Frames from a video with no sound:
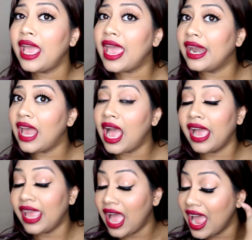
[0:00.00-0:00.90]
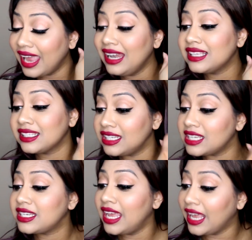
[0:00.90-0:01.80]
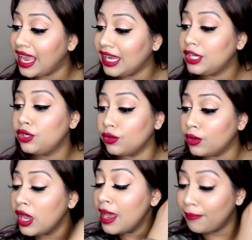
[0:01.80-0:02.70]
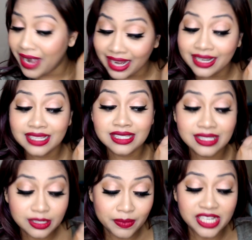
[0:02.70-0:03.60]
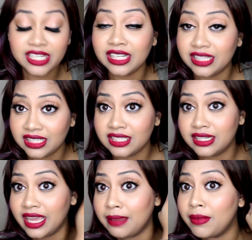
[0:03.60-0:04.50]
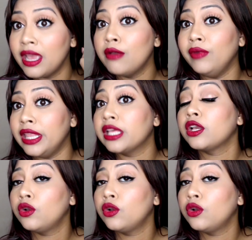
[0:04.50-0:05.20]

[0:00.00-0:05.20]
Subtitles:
and I highly suggest again to practice especially this step with